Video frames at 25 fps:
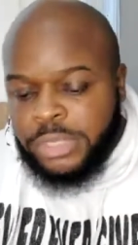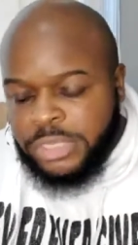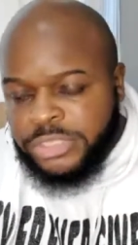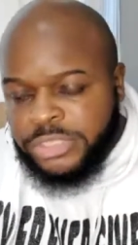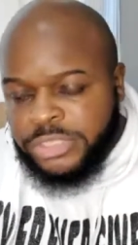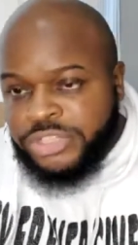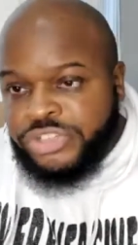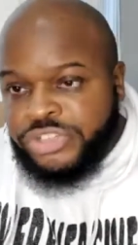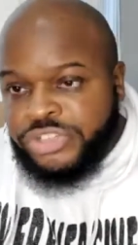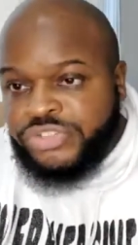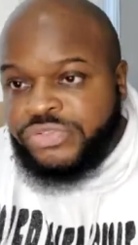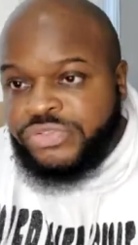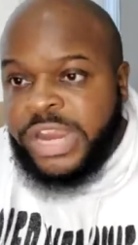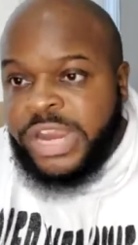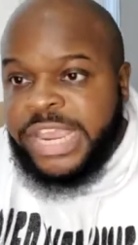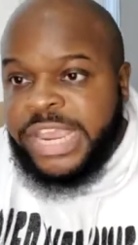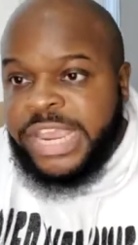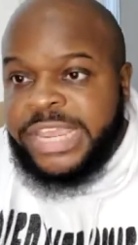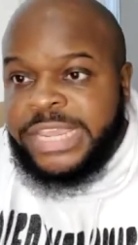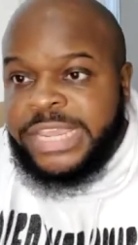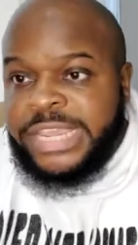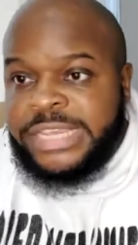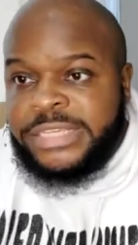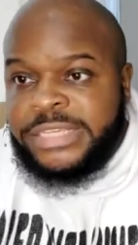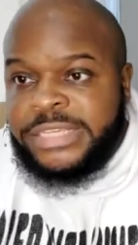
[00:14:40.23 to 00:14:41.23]
The
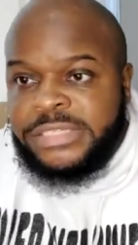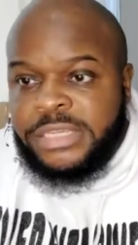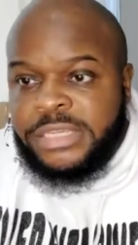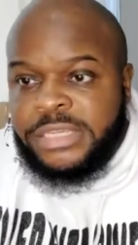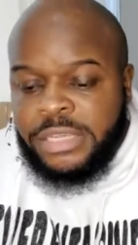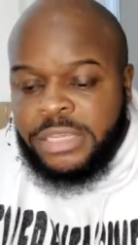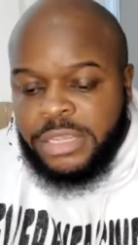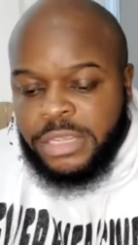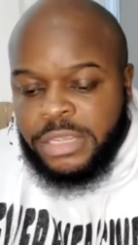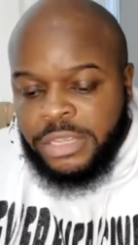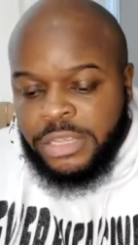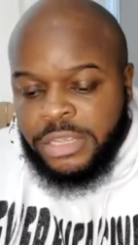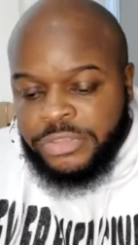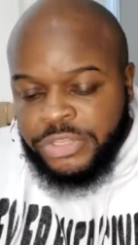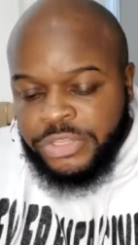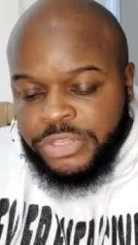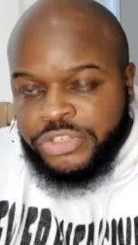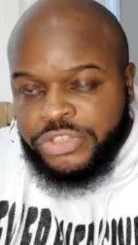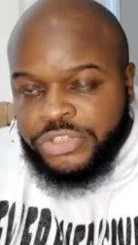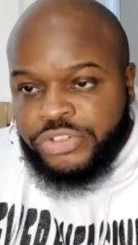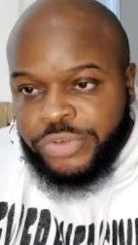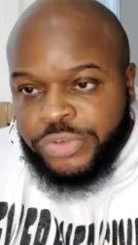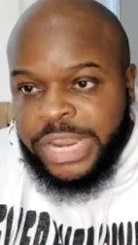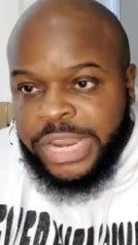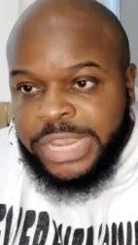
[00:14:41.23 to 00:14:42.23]
trays, the
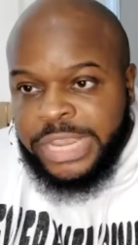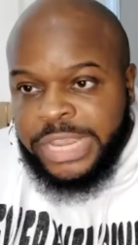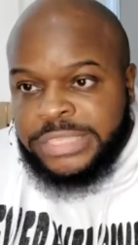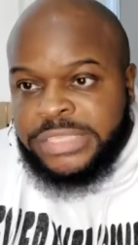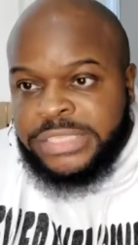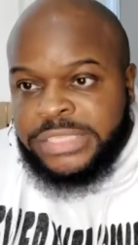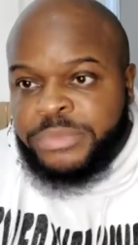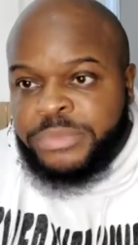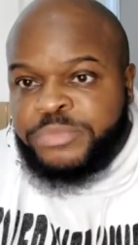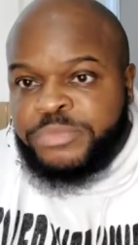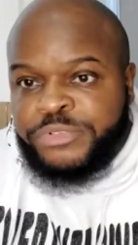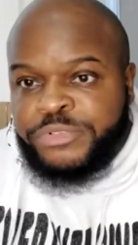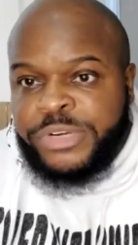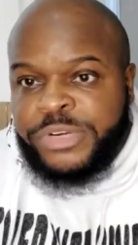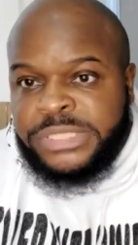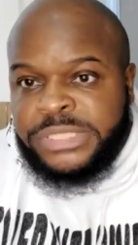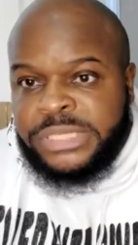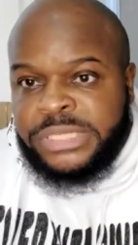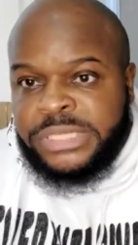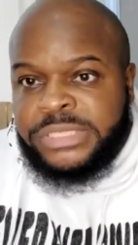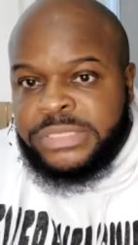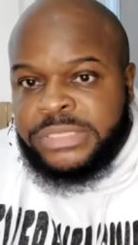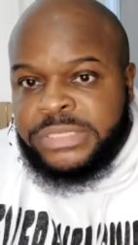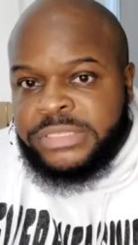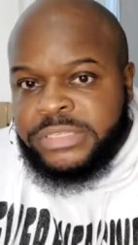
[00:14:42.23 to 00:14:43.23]
trays in
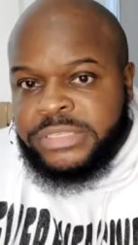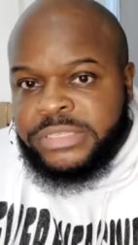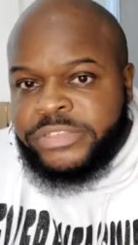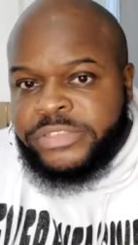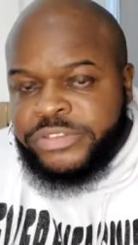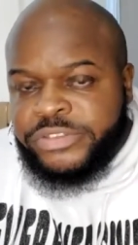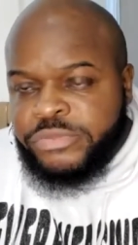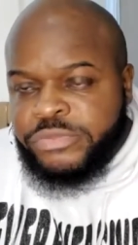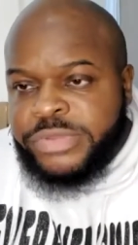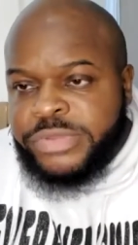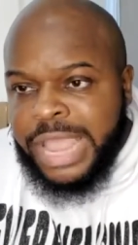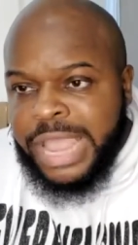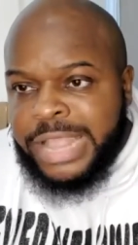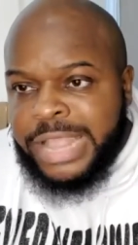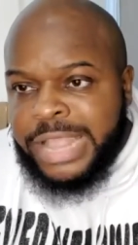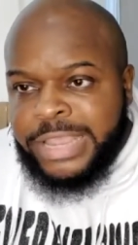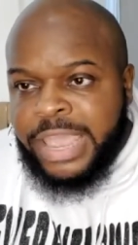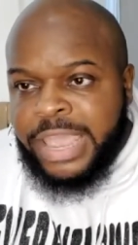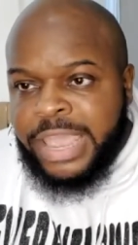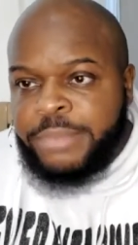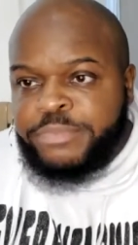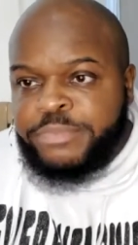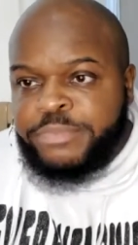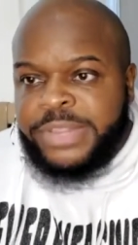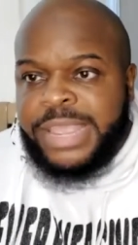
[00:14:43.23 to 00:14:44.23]
prison do not
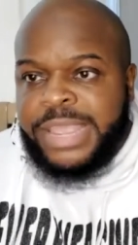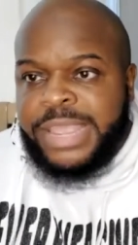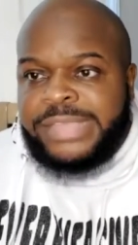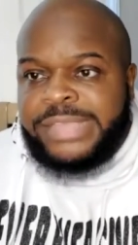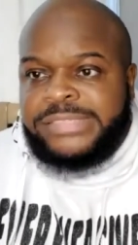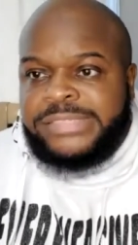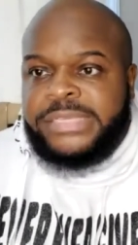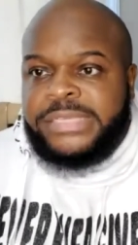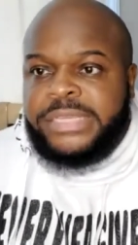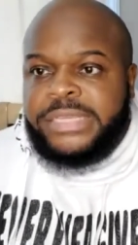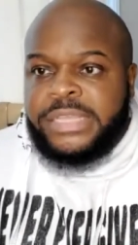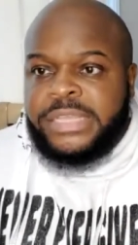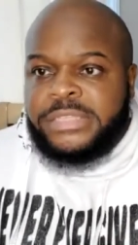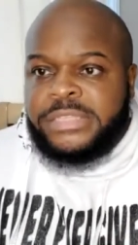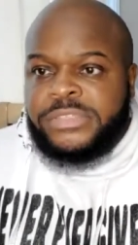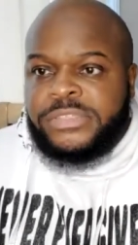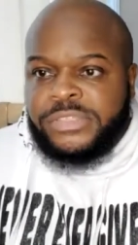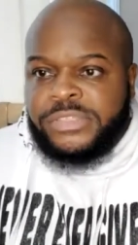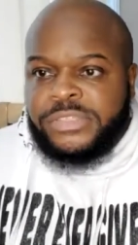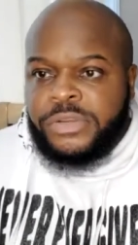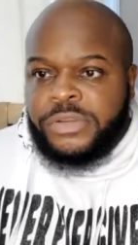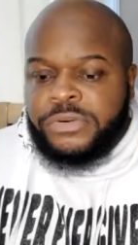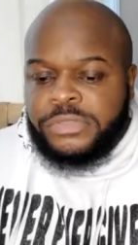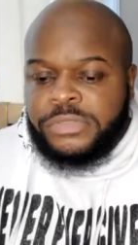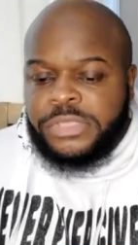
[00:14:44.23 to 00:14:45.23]
have plastic
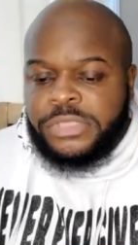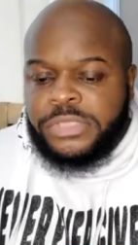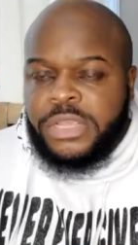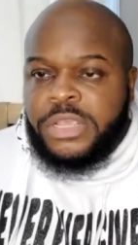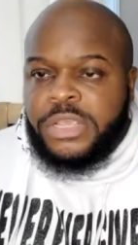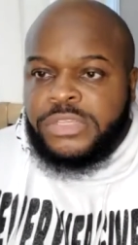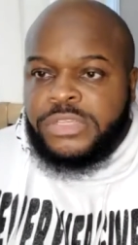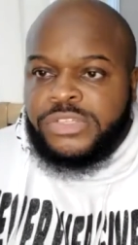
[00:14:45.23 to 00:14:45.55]
inserts.